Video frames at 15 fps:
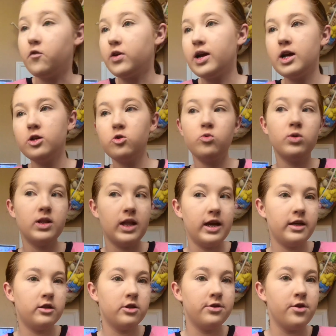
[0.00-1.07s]
If you guys would
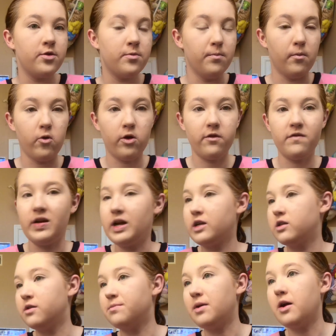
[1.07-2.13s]
like to know more
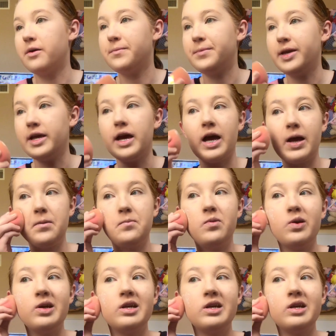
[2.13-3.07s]
facts about me, I